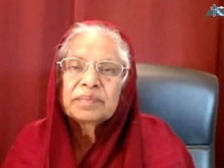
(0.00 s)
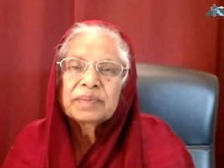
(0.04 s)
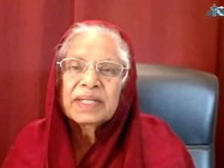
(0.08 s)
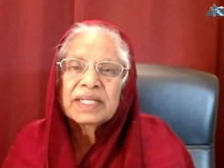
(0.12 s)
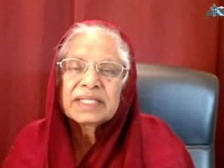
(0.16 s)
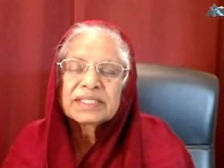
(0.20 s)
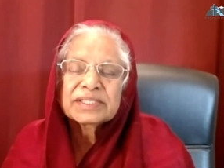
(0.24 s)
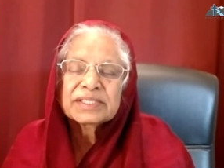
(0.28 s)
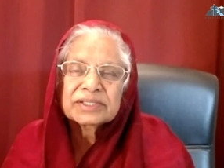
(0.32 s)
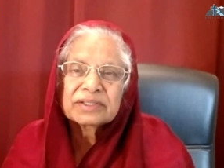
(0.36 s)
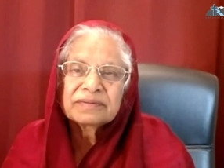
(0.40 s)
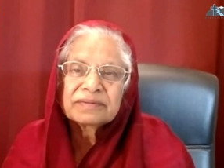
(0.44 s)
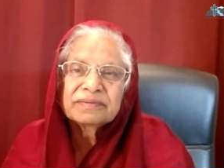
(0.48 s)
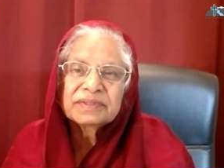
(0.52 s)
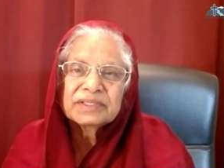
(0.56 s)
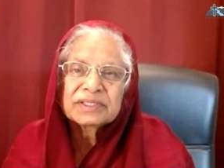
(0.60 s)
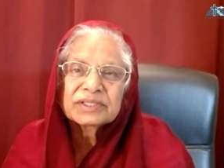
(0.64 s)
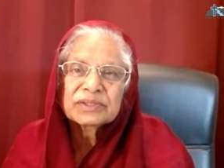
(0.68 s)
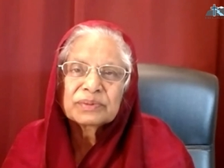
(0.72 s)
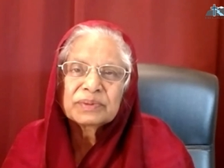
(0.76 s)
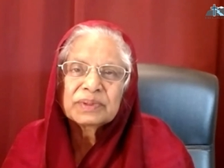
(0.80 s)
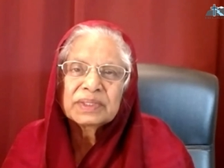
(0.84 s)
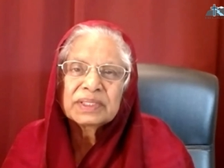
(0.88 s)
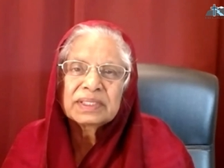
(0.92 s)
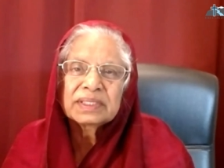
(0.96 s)
pleasure of
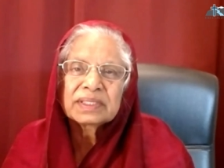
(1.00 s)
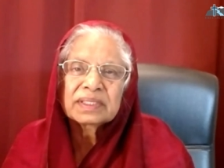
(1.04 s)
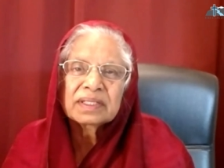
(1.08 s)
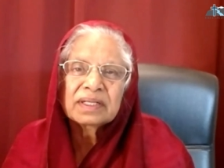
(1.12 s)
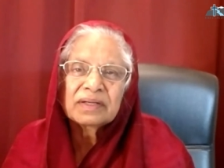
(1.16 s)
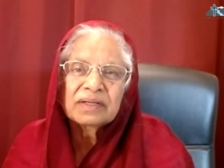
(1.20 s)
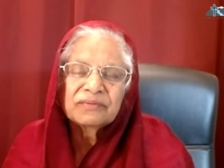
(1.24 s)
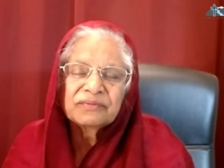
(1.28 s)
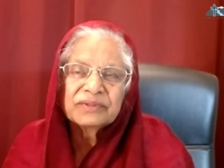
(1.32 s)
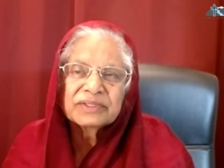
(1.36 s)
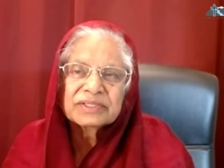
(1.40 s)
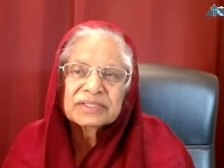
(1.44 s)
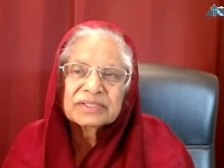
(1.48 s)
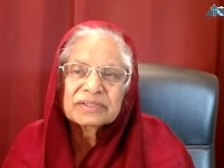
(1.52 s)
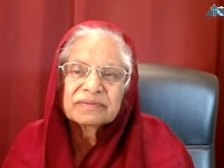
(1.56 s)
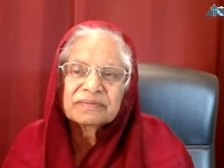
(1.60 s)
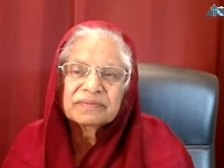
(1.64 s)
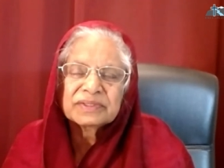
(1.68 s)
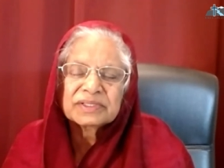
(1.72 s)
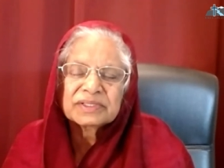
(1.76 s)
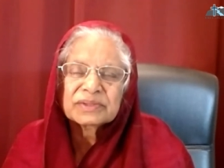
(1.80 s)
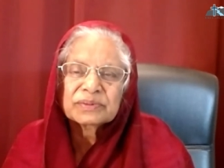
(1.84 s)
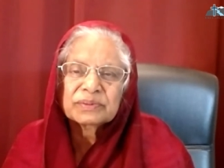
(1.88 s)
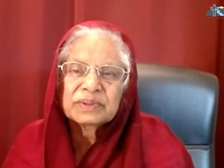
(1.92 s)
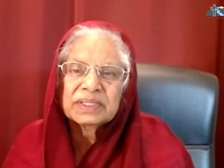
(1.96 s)
this world, comfort
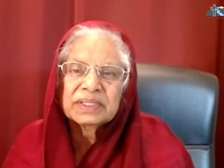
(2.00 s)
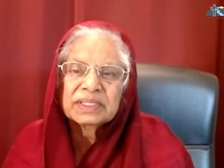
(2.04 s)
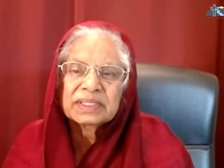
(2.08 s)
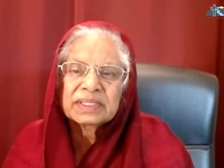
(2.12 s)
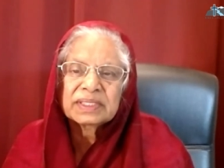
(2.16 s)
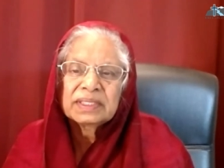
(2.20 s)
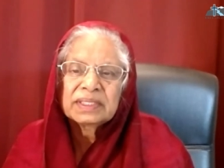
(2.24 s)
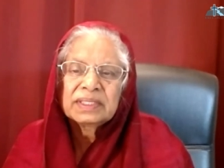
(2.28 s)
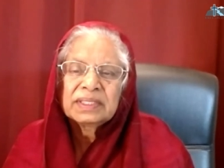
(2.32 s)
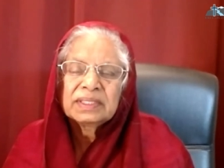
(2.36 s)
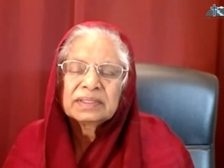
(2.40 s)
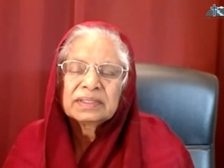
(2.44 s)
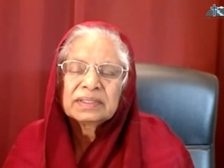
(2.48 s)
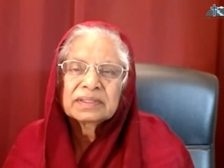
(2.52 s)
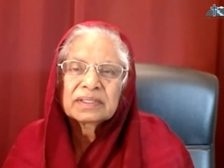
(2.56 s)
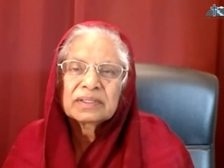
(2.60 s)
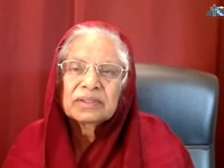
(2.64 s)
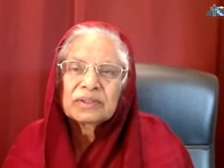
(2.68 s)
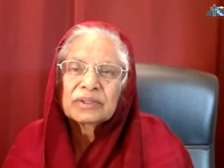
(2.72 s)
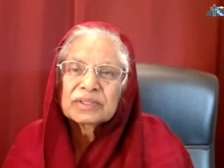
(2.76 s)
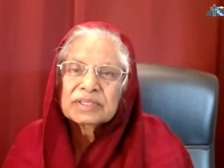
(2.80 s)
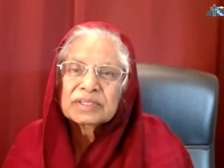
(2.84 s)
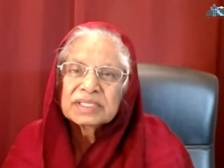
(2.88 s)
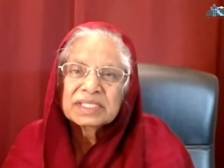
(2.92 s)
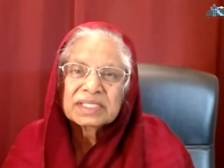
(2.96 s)
of this world. The
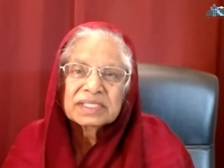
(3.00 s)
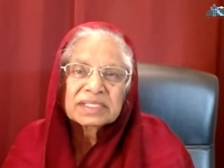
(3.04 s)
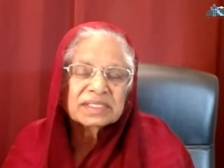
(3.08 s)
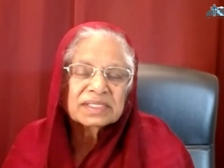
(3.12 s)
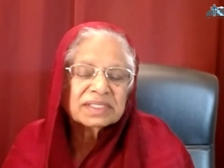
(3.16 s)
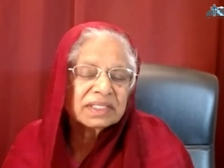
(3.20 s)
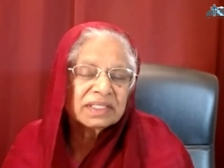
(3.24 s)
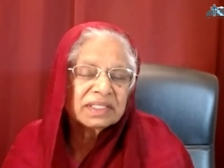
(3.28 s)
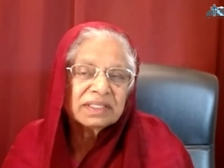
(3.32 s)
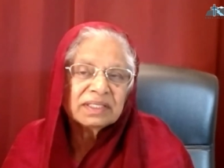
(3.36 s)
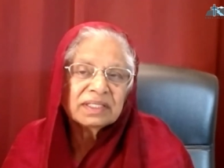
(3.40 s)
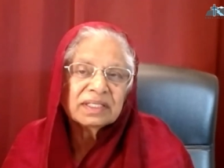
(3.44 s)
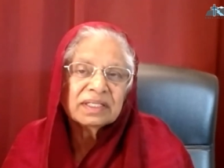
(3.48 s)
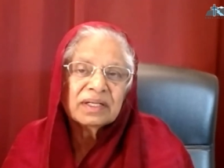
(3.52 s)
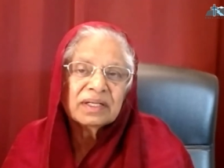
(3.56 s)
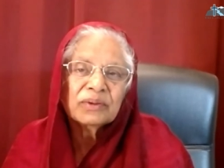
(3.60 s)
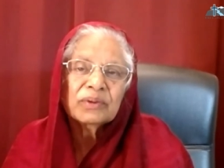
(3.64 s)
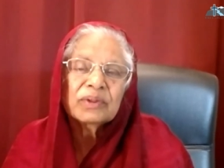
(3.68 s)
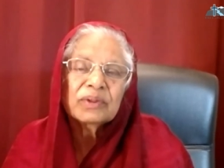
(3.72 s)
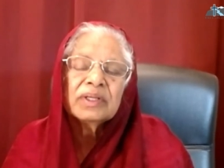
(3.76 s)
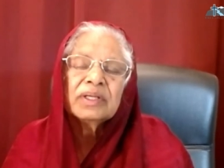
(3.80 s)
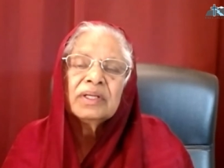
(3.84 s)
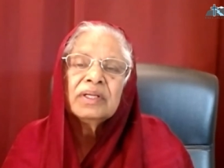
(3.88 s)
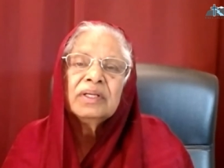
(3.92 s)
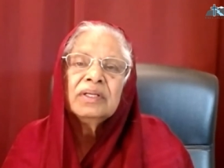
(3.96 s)
Lord says, Turn
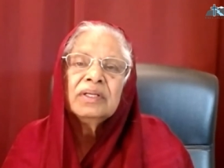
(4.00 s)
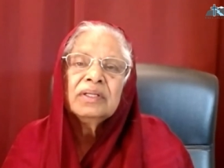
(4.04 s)
around,